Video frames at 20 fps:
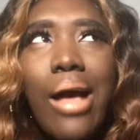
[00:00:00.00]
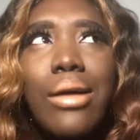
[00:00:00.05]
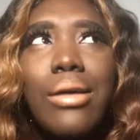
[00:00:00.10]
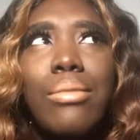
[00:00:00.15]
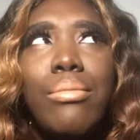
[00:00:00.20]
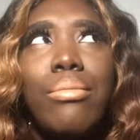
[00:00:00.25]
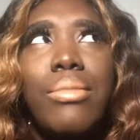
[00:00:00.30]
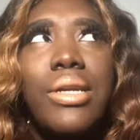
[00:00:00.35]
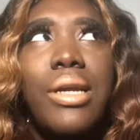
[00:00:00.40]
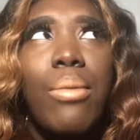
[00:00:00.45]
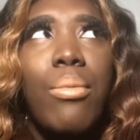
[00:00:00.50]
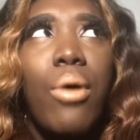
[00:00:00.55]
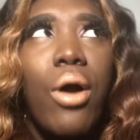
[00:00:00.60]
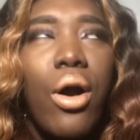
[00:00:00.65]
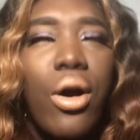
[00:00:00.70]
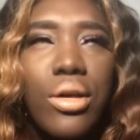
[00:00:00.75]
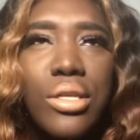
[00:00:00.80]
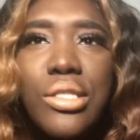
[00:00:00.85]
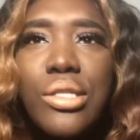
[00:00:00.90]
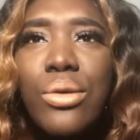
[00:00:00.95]
But I'm
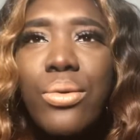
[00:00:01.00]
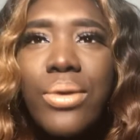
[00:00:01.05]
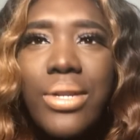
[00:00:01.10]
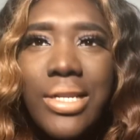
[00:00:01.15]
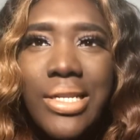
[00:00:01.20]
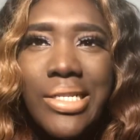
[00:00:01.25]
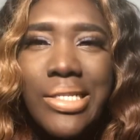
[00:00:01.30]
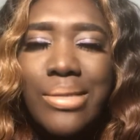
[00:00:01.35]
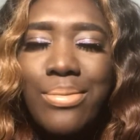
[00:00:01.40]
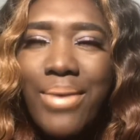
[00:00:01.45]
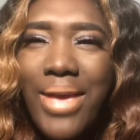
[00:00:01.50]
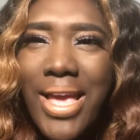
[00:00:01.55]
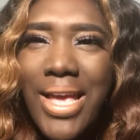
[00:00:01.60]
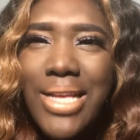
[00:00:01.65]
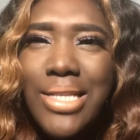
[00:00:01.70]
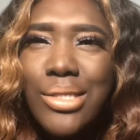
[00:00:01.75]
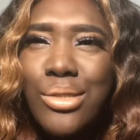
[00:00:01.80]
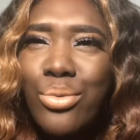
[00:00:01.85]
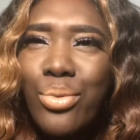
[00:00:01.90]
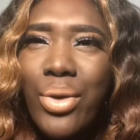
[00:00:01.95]
also in a
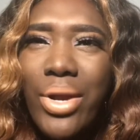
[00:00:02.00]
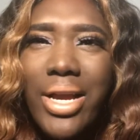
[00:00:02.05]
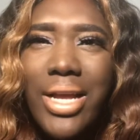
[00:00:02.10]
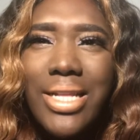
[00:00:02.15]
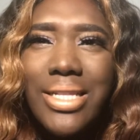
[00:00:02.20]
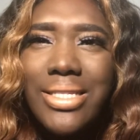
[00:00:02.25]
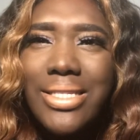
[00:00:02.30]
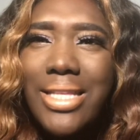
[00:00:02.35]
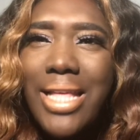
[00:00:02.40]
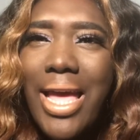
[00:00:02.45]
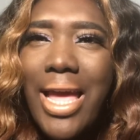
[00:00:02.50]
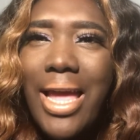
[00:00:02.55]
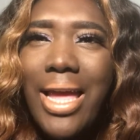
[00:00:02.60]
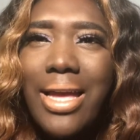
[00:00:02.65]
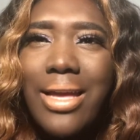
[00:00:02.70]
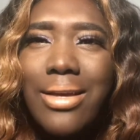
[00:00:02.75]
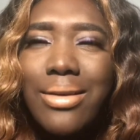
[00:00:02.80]
space where it's like,